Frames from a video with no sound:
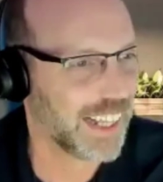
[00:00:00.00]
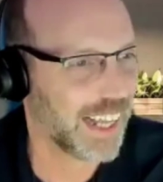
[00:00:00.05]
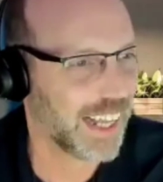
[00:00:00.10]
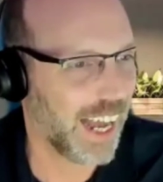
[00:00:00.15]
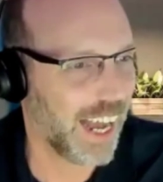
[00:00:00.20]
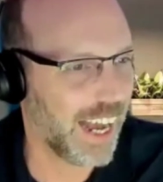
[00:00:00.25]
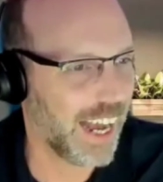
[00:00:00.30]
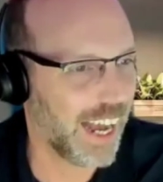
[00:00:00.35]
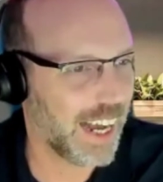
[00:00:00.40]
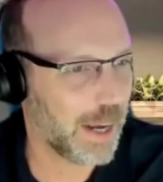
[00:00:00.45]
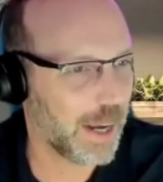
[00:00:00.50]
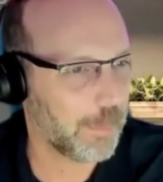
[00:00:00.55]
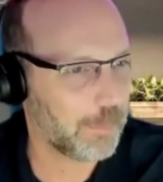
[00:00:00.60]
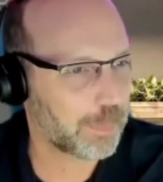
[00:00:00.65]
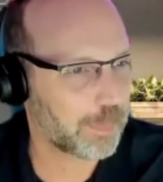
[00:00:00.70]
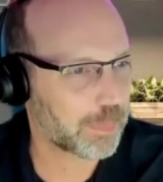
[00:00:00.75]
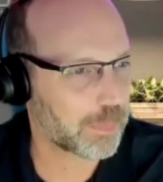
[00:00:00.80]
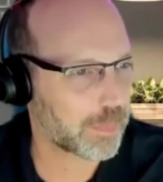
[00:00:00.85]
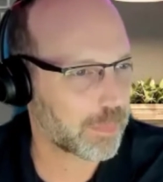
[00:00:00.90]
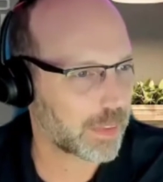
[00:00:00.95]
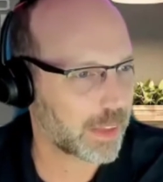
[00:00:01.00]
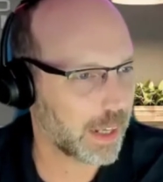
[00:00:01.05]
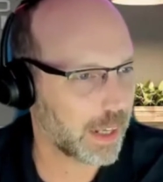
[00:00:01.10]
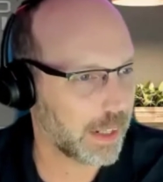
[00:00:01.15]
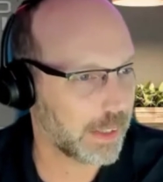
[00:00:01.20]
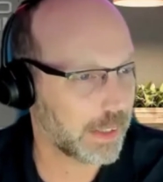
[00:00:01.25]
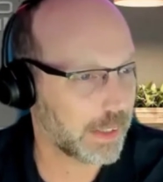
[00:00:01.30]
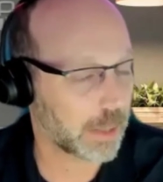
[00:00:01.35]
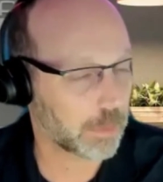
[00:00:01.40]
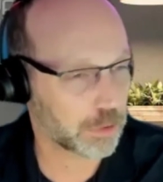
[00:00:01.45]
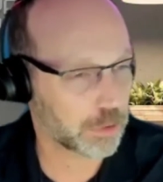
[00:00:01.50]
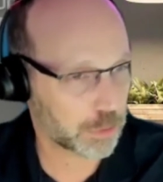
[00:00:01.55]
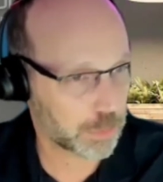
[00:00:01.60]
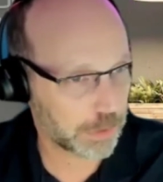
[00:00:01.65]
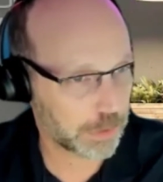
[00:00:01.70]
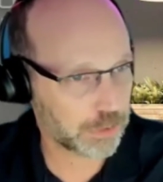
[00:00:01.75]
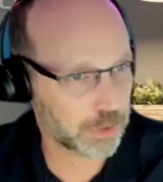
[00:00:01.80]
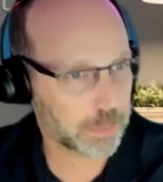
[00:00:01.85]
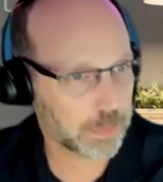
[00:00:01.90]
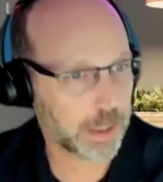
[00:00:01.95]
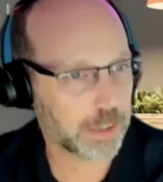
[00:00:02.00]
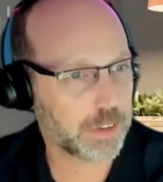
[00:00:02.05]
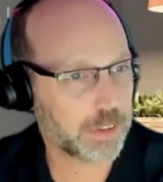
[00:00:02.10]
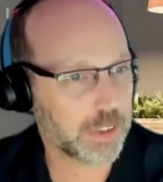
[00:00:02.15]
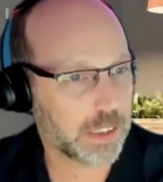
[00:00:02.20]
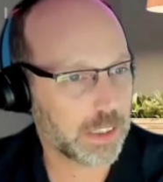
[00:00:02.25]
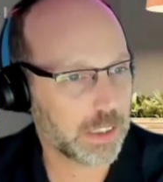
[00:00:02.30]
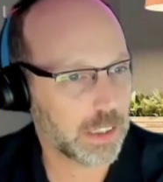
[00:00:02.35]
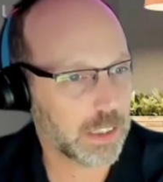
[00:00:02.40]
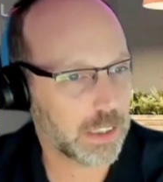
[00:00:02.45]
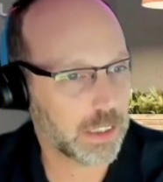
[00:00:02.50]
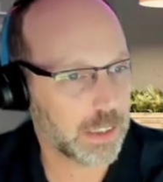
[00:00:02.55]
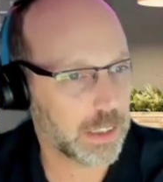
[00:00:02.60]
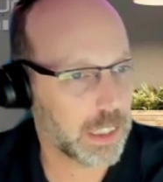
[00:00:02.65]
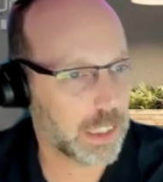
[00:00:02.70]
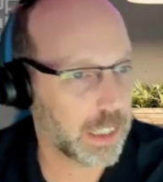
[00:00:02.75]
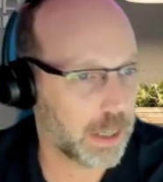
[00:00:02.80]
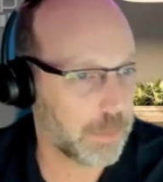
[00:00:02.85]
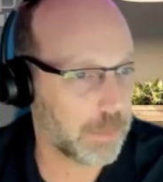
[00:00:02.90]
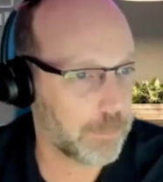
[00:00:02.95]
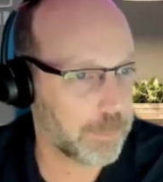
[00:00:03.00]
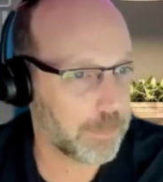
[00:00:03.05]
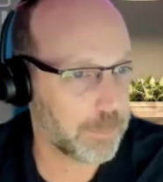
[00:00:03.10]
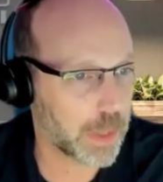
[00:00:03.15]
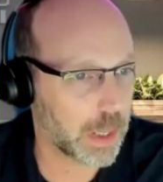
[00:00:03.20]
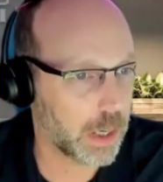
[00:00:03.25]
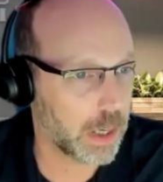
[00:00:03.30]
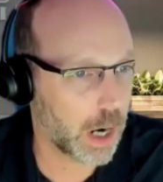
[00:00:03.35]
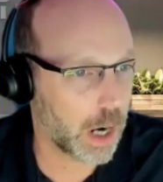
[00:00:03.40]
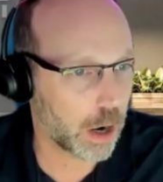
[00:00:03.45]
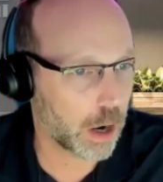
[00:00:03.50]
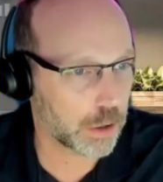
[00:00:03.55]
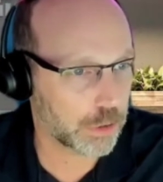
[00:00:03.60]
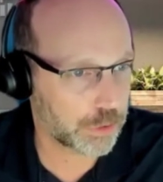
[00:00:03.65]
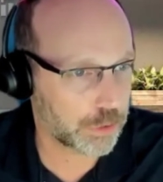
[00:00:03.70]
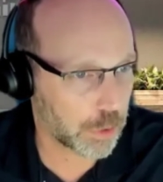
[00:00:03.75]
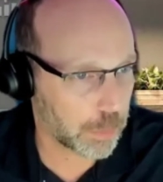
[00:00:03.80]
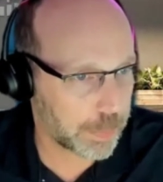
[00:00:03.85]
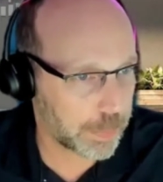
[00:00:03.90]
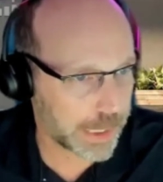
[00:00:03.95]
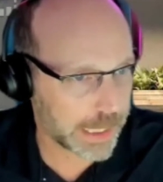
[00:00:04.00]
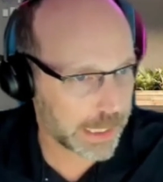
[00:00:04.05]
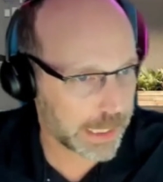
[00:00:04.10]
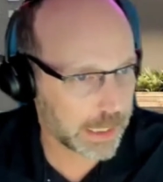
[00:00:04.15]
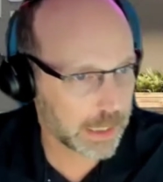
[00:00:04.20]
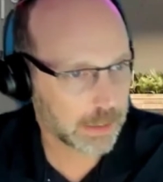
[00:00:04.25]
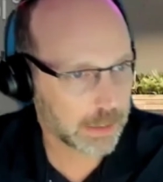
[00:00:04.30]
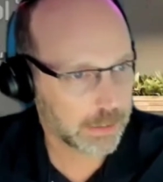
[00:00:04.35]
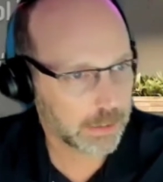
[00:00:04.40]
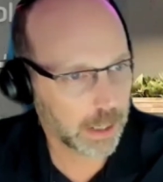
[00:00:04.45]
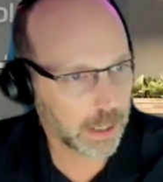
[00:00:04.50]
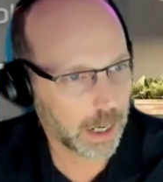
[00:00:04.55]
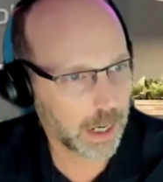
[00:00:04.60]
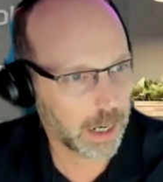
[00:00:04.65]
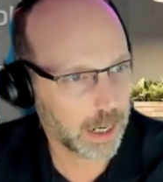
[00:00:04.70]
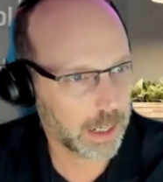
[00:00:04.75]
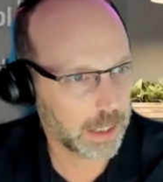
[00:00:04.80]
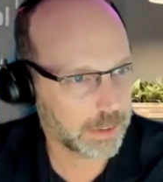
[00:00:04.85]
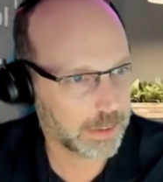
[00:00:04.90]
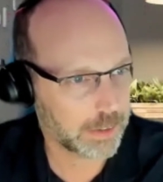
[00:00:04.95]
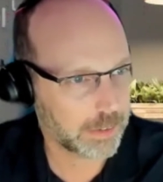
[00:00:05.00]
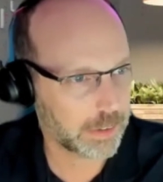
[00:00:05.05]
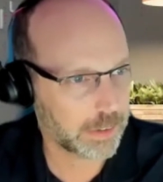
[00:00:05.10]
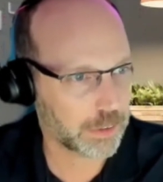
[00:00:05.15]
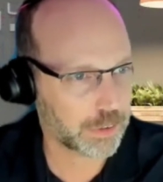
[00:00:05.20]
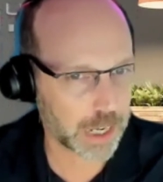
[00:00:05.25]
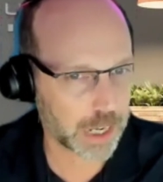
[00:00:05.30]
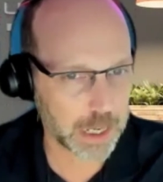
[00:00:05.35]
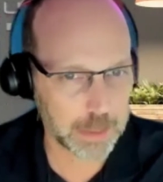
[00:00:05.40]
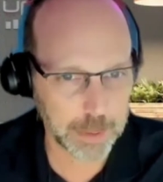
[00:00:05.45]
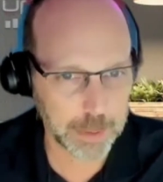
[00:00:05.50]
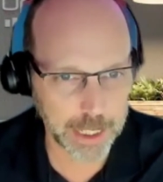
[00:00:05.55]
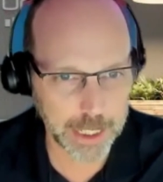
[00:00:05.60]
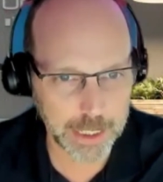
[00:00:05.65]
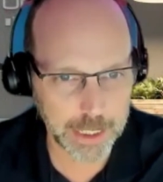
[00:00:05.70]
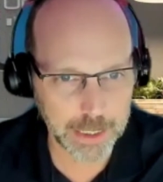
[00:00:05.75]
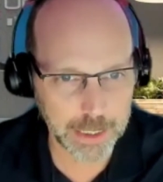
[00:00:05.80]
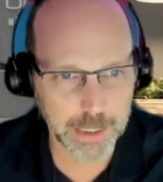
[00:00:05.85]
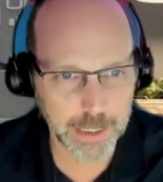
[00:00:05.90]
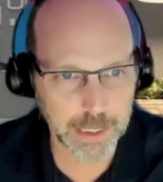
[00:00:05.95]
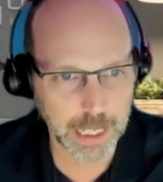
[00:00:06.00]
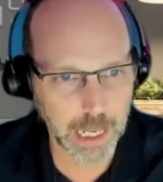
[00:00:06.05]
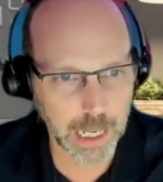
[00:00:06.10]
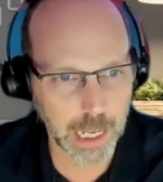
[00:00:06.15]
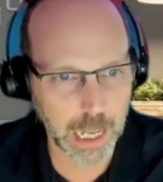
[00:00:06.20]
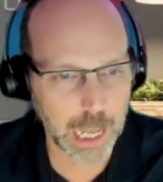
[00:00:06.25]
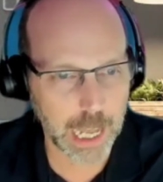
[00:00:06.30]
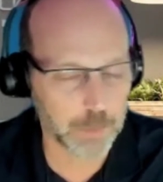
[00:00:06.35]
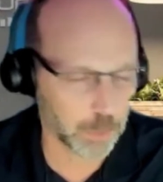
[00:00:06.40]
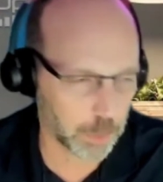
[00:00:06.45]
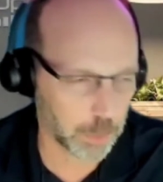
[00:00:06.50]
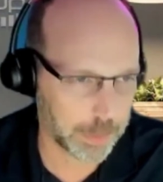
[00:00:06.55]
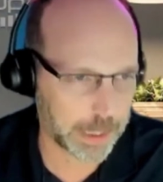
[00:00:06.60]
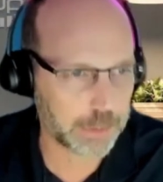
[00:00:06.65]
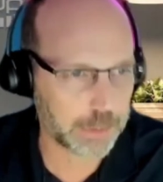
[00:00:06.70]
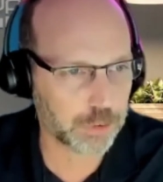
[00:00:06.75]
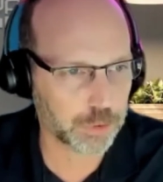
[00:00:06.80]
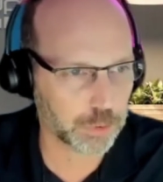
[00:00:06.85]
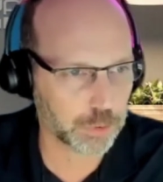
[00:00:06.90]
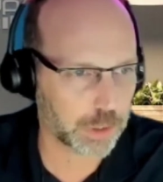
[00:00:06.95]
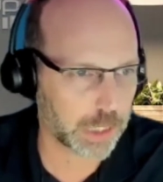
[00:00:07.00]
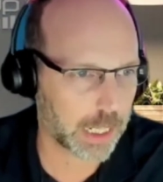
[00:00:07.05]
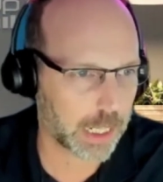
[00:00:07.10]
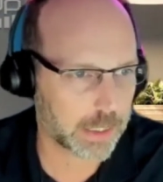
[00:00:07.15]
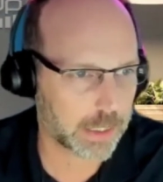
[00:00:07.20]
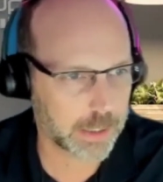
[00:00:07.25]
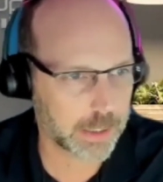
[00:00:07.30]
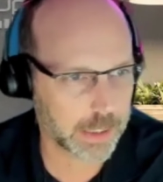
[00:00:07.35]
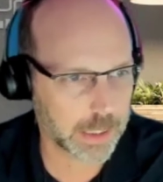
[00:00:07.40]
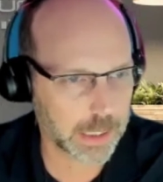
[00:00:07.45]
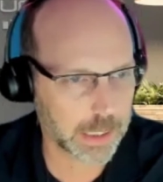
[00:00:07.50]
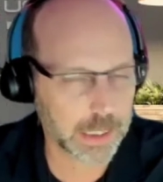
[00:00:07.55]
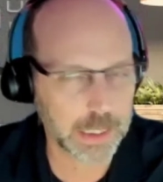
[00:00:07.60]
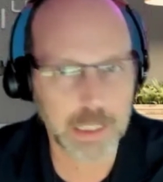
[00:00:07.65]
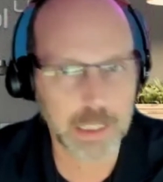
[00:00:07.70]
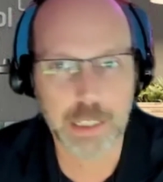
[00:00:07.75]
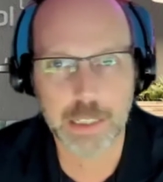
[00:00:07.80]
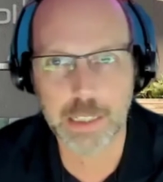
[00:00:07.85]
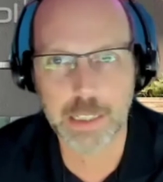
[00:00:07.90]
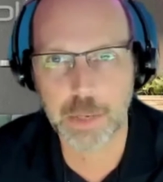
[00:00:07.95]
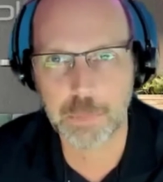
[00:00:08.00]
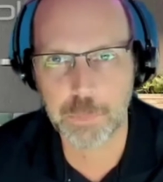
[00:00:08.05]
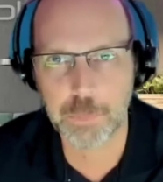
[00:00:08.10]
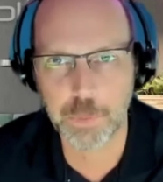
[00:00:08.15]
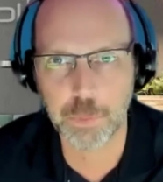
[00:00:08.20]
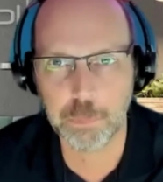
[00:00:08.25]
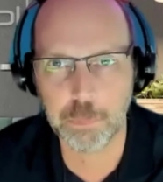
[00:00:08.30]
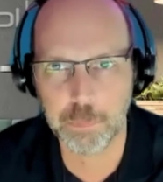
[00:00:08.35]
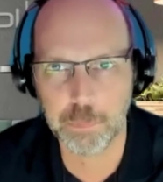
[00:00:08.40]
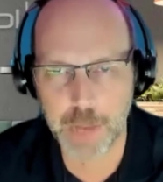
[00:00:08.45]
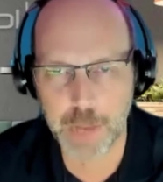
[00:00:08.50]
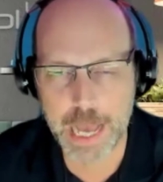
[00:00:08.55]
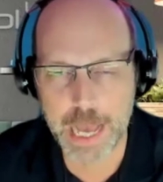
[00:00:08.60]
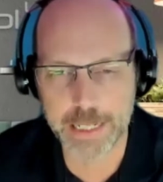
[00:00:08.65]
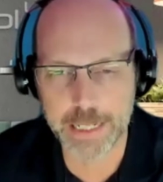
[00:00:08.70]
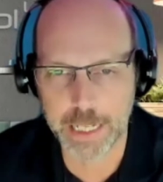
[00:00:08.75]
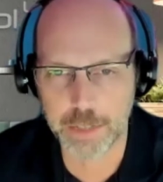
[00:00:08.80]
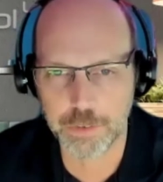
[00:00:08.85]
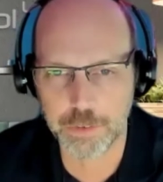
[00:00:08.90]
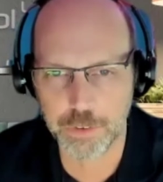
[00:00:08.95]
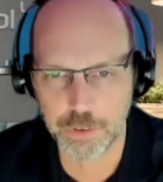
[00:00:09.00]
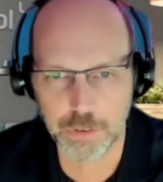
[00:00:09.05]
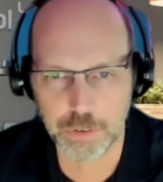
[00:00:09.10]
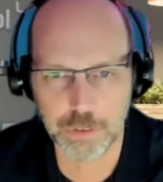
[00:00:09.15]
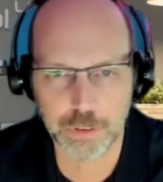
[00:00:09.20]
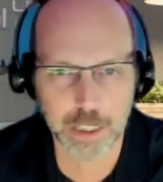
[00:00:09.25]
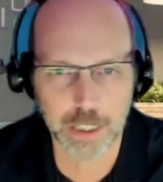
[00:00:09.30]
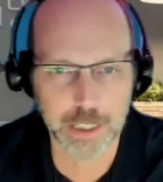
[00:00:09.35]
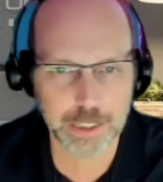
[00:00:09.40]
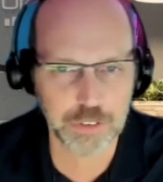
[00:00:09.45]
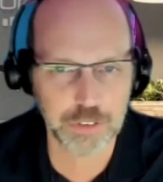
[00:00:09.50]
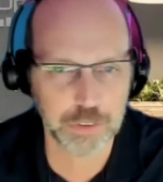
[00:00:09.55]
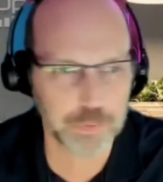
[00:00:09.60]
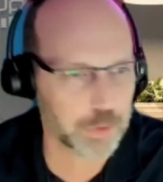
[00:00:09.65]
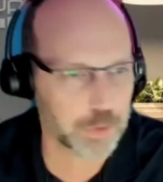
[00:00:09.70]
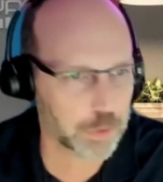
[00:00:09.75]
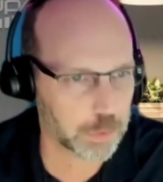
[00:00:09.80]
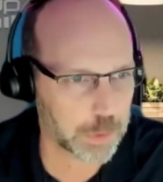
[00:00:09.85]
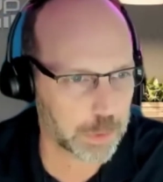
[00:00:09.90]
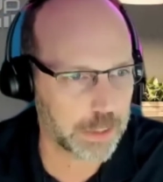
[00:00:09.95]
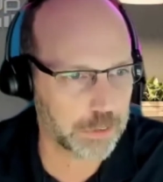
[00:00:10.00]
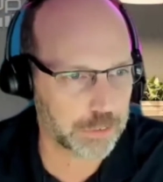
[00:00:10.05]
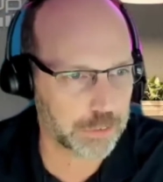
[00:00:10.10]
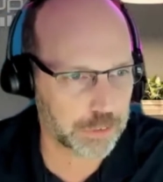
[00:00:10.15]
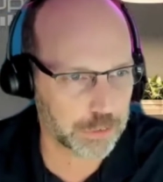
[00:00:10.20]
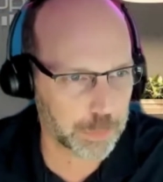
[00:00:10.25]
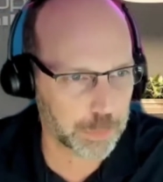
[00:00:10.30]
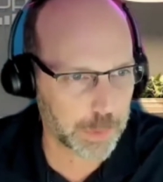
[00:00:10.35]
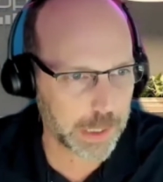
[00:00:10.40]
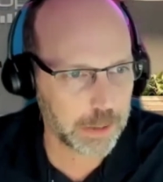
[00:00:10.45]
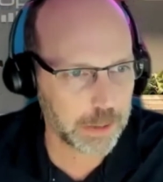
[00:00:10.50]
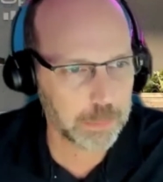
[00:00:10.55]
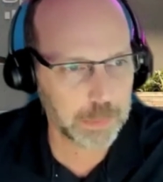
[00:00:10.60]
There was a question about the RSOP disabling, and we'll make sure that that we'll add that to the list of URLs as well.